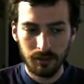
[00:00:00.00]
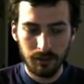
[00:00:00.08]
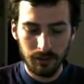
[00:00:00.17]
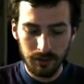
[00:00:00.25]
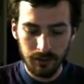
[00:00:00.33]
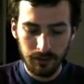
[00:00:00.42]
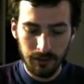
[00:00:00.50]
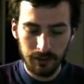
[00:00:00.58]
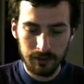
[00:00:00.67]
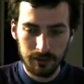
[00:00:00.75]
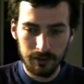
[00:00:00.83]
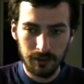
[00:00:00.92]
It
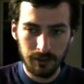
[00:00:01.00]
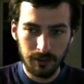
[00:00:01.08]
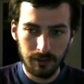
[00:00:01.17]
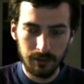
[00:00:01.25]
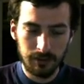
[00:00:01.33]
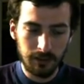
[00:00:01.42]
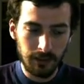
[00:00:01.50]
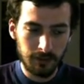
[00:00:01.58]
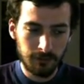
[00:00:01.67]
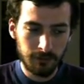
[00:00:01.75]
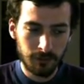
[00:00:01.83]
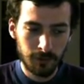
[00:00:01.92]
needs the data
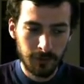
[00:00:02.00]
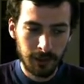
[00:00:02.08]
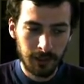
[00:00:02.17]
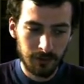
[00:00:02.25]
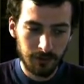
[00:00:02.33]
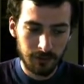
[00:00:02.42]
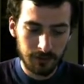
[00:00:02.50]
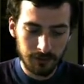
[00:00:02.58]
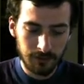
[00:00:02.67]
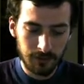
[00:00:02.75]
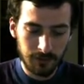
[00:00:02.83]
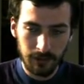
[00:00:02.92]
format, and so
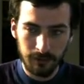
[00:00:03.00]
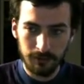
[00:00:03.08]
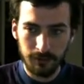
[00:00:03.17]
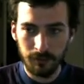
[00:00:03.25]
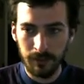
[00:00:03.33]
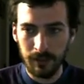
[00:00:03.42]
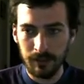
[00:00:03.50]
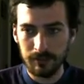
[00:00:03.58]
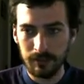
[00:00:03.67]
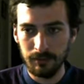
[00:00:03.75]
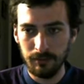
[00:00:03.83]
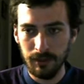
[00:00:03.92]
the data format is
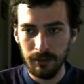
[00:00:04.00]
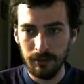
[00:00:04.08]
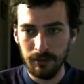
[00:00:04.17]
going to be